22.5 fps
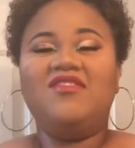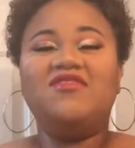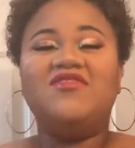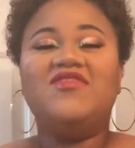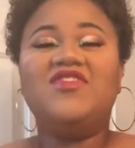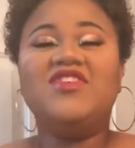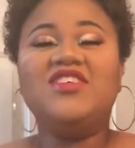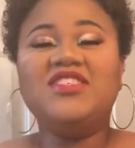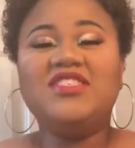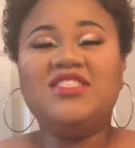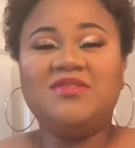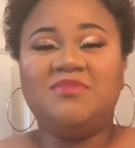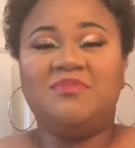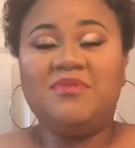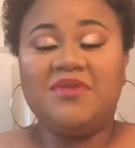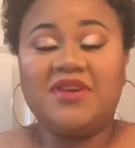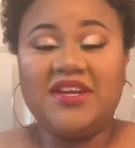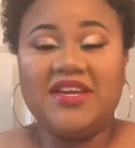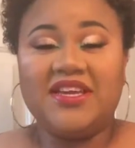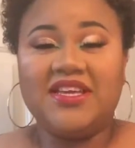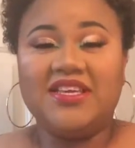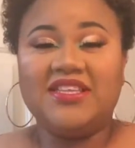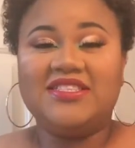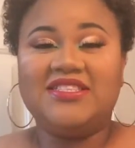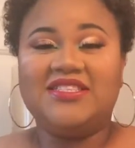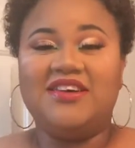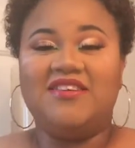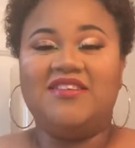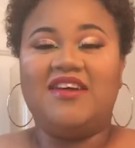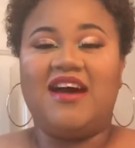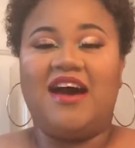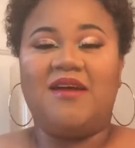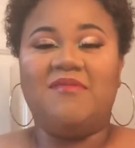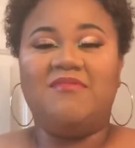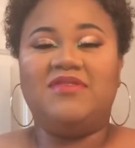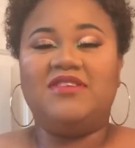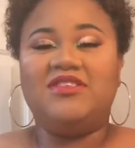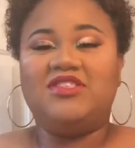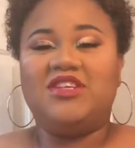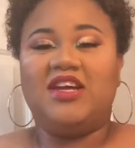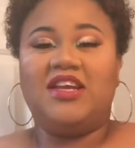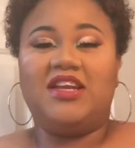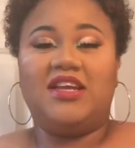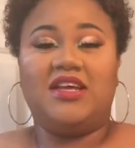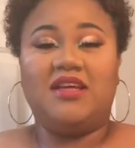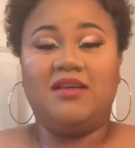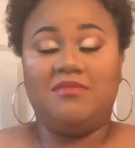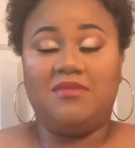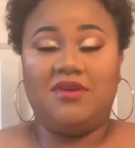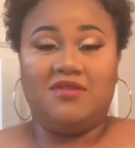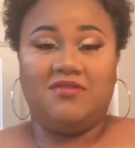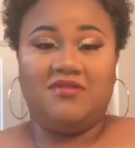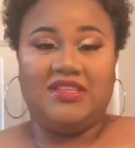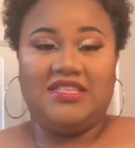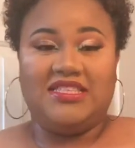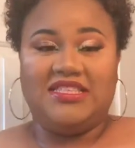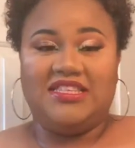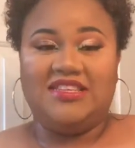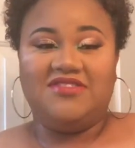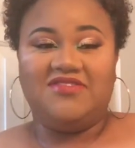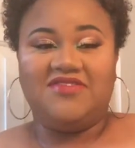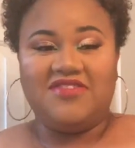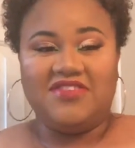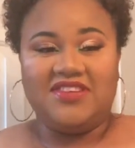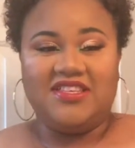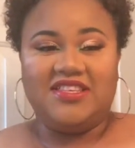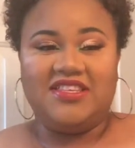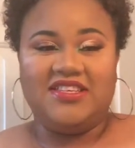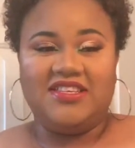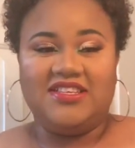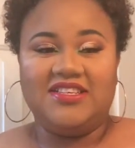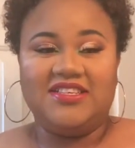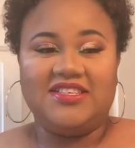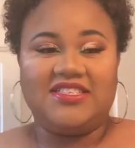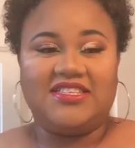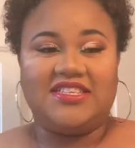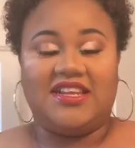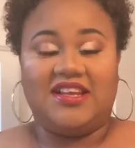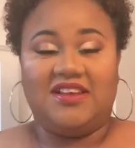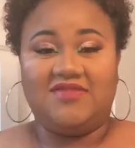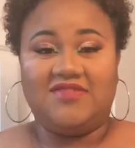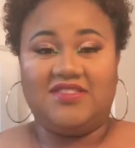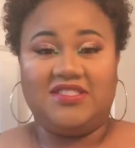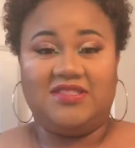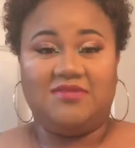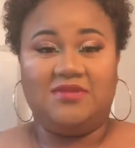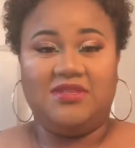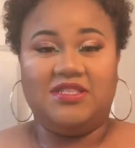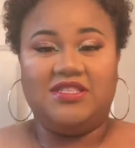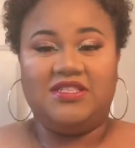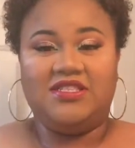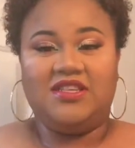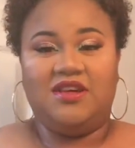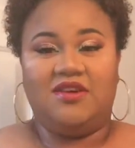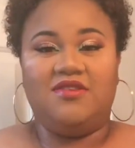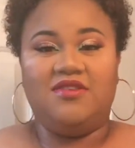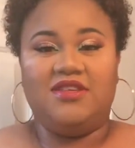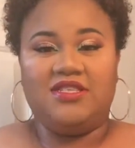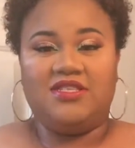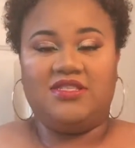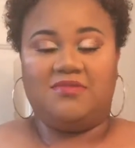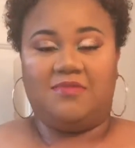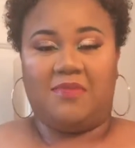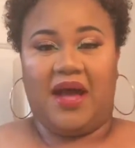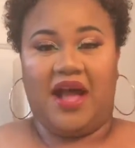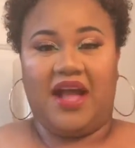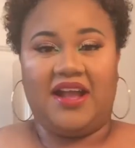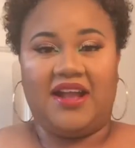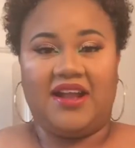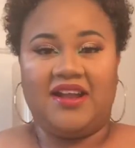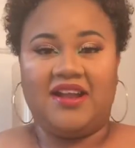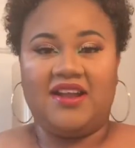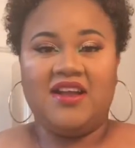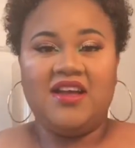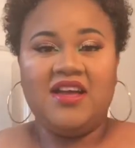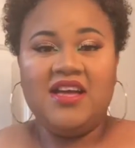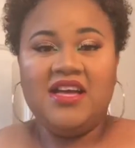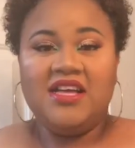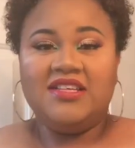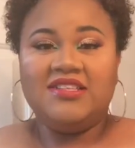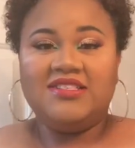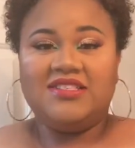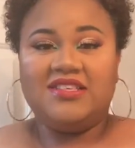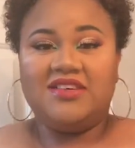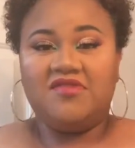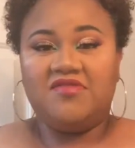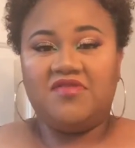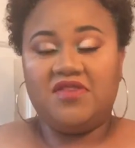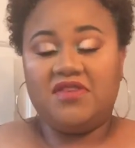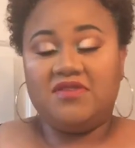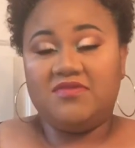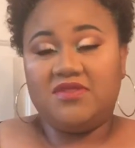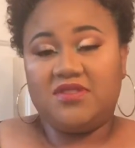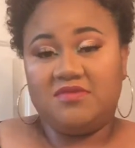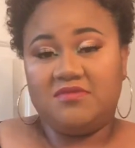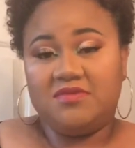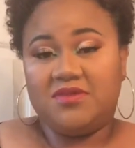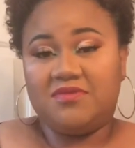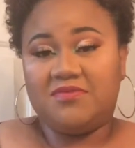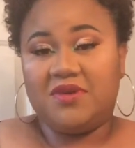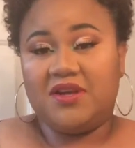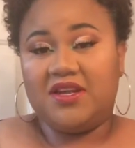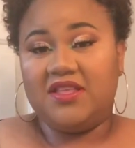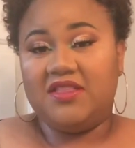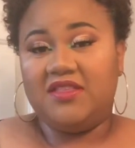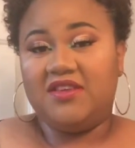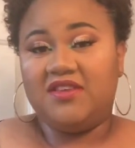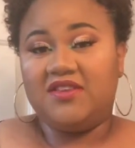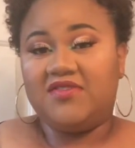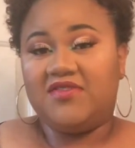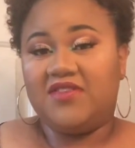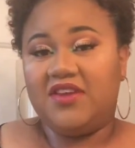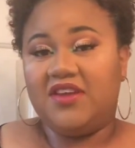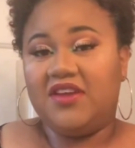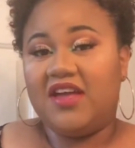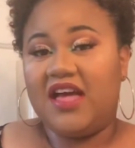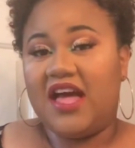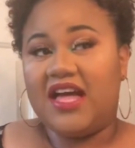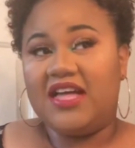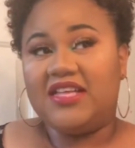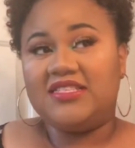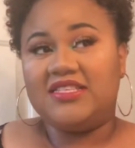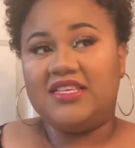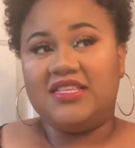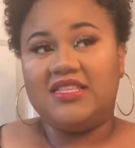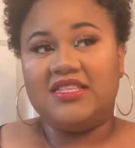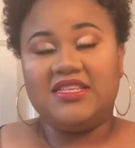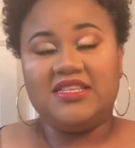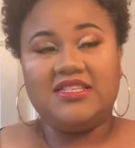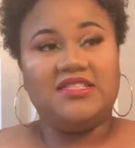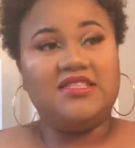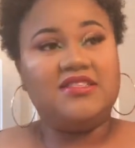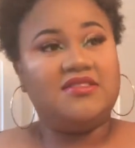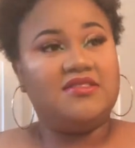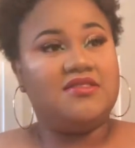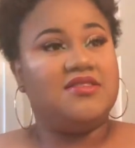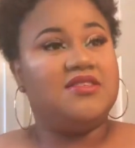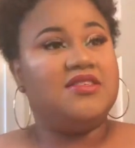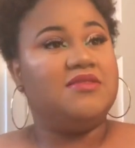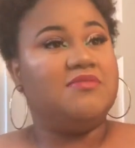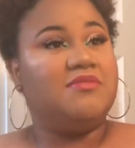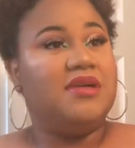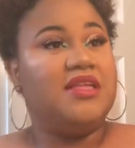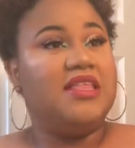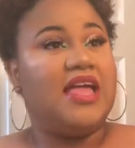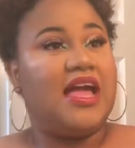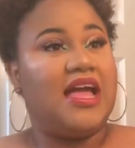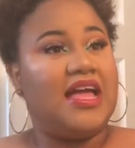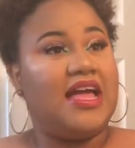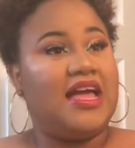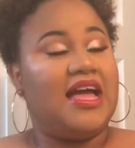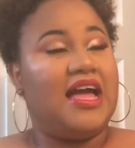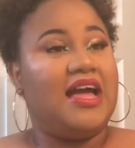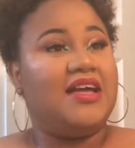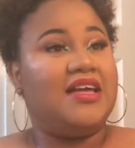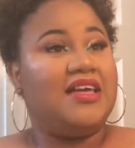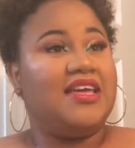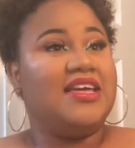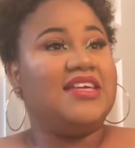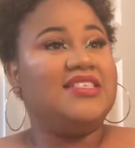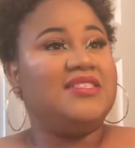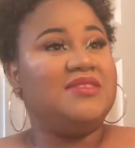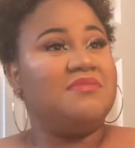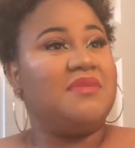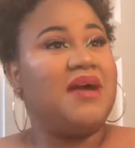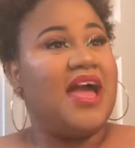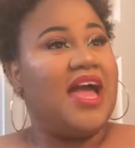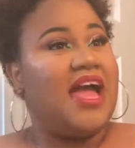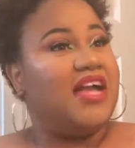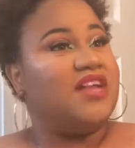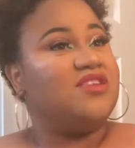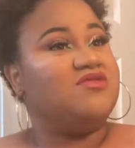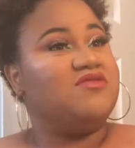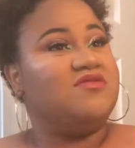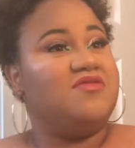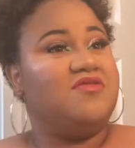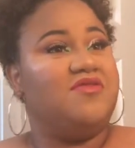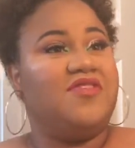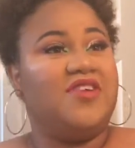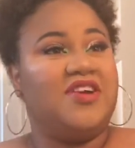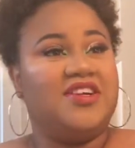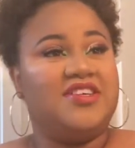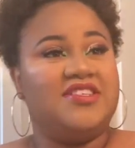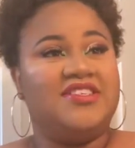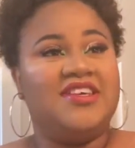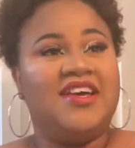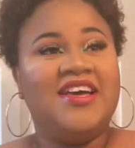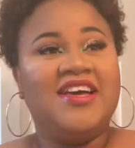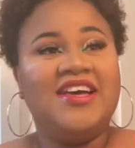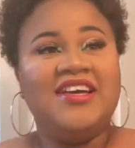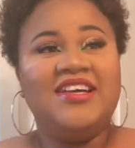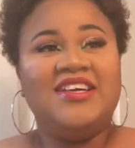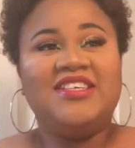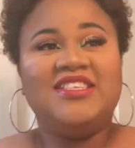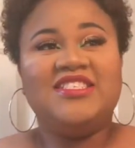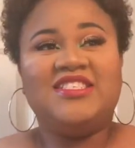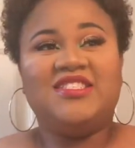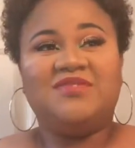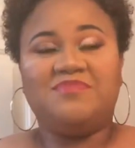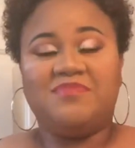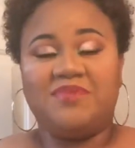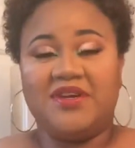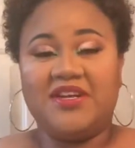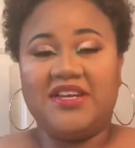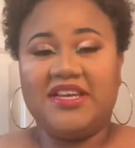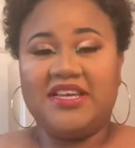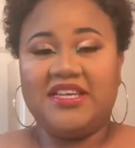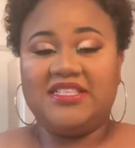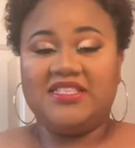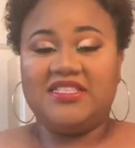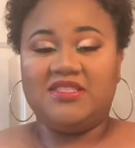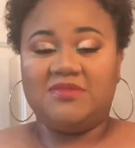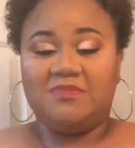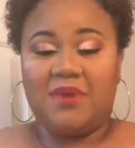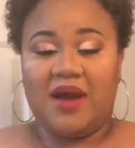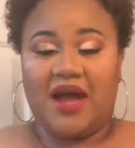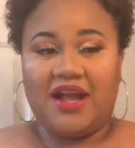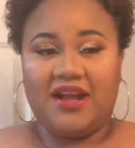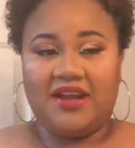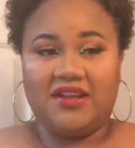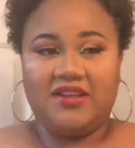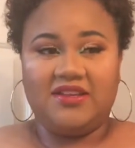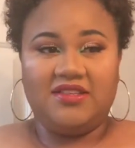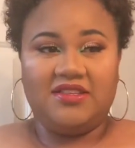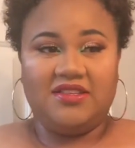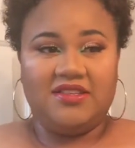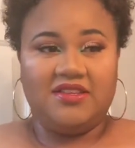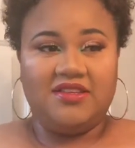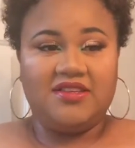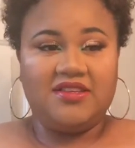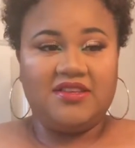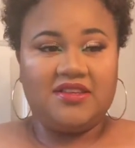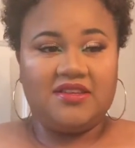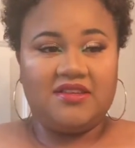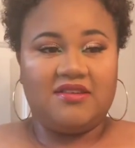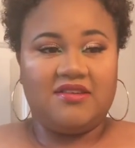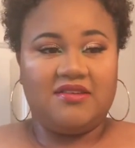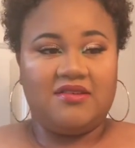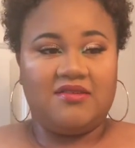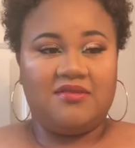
For spring, so I've been trying to come up with different looks, and I've just been so inspired to film some spring looks for you guys. And this is going to be like, I guess, my actual first spring inspired look,